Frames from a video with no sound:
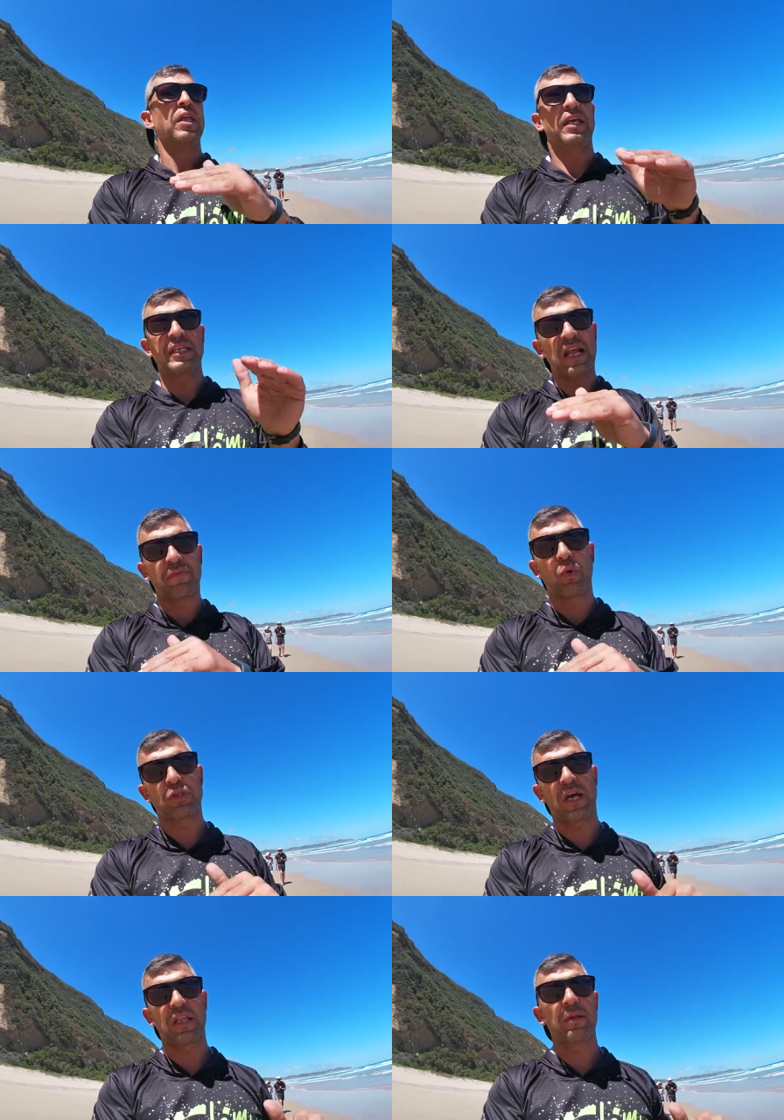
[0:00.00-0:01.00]
there's enough
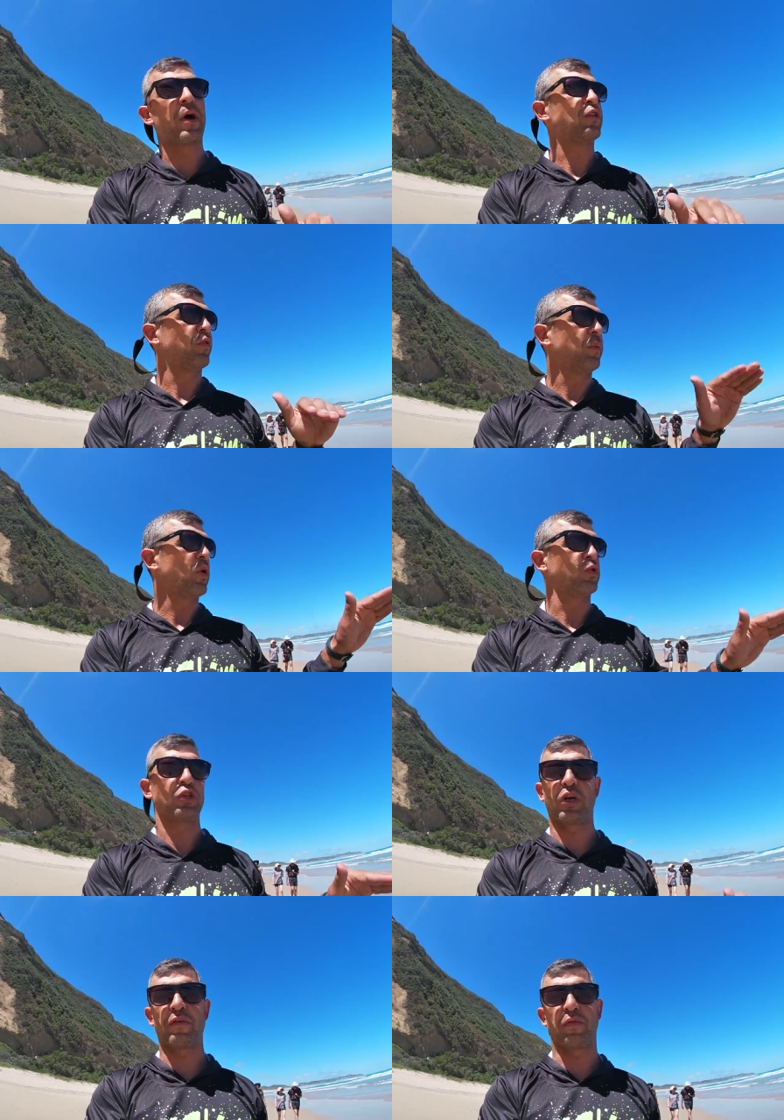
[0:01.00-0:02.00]
water under the motor for me
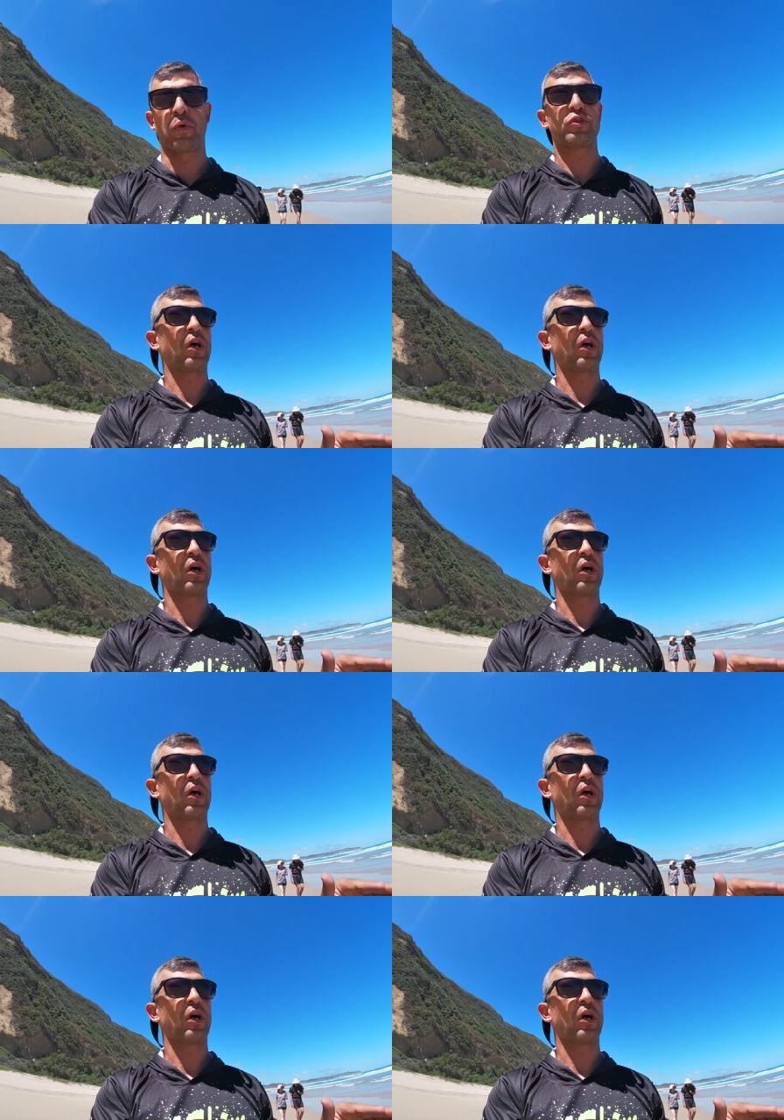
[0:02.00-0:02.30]
also to go forward.